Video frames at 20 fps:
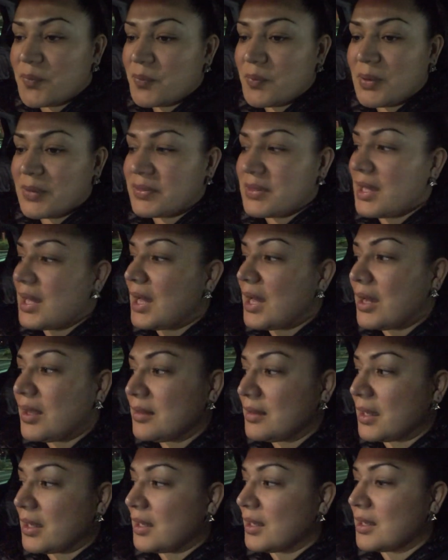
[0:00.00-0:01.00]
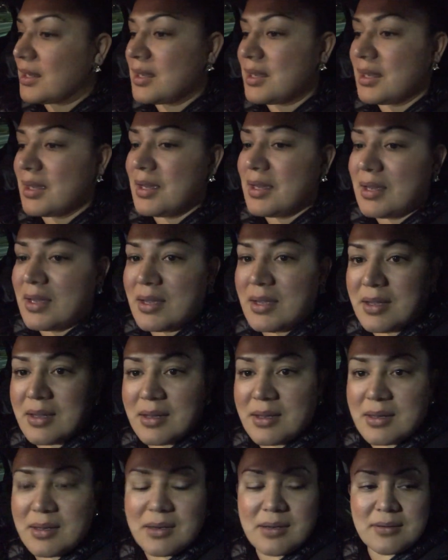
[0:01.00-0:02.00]
what the hell? Like,
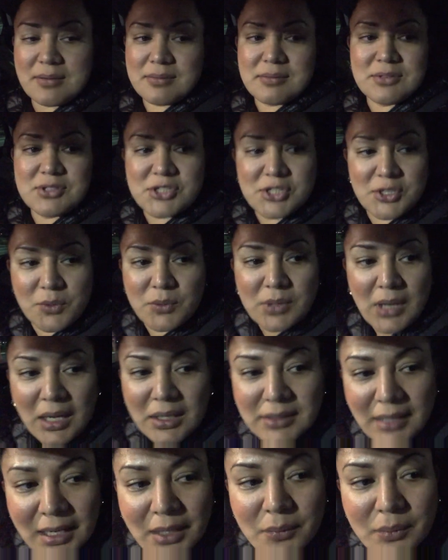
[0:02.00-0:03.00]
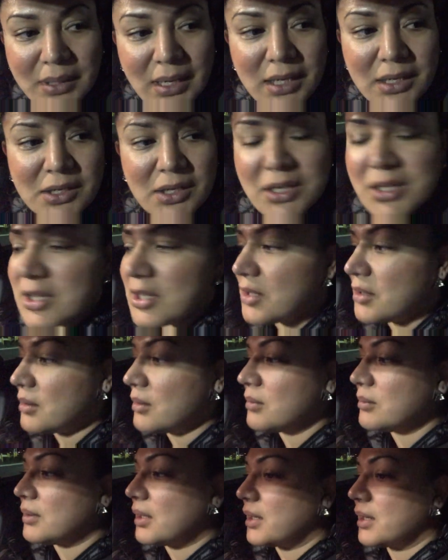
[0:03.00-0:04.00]
do you not like what I cook
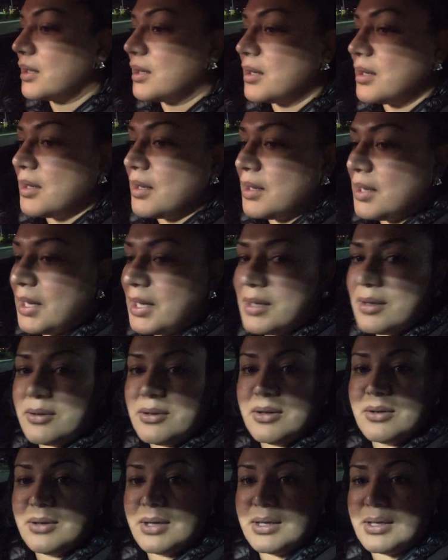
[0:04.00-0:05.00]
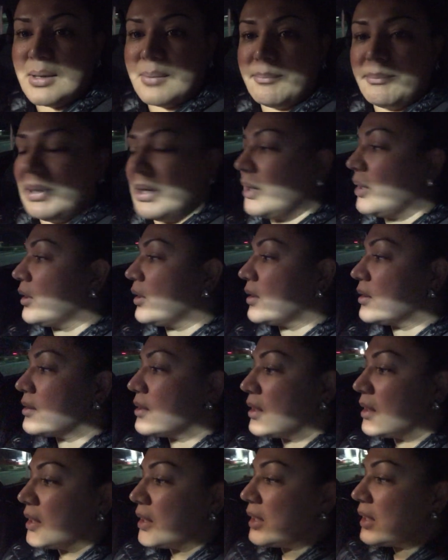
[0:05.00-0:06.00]
you? Like, I don't know. I get butthurt.
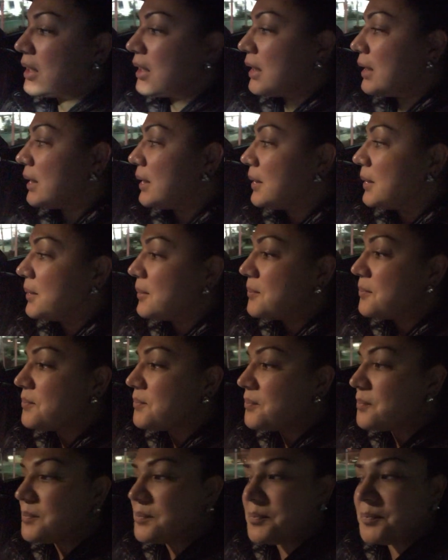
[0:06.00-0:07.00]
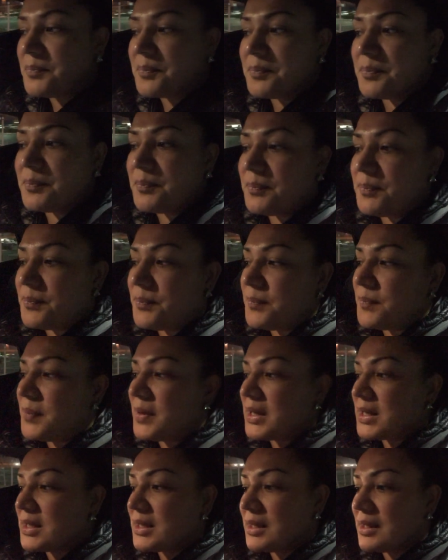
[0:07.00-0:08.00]
Um,
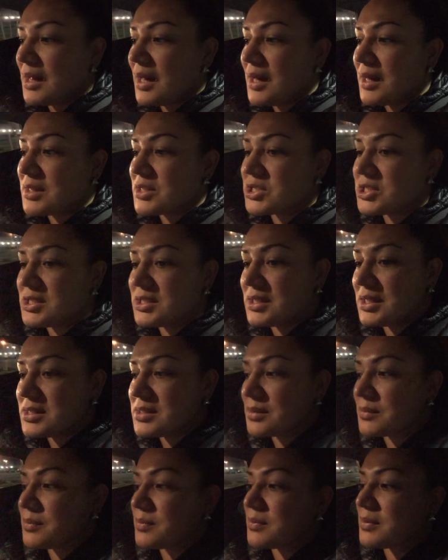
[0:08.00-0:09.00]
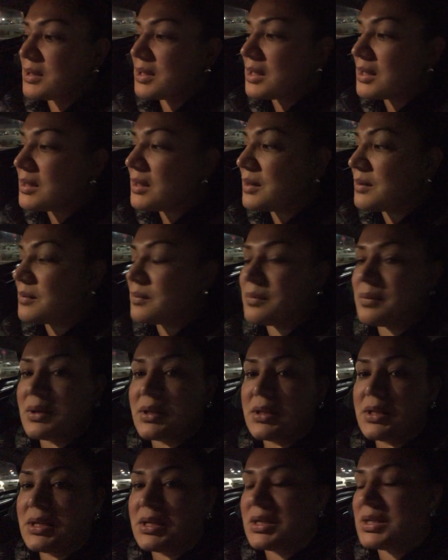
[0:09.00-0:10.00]
but yeah, she does a really,
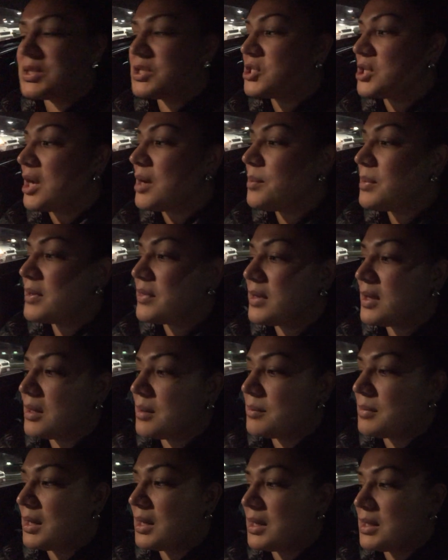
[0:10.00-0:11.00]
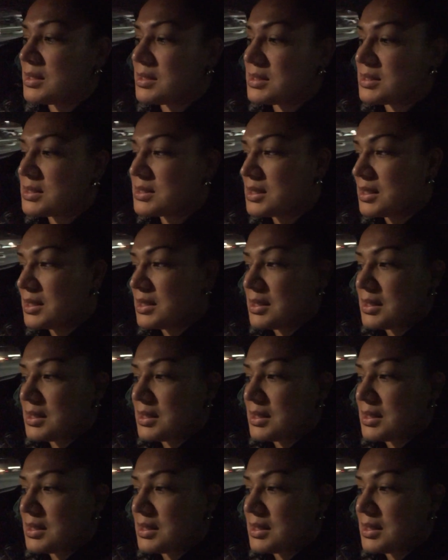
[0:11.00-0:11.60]
really good job with him. And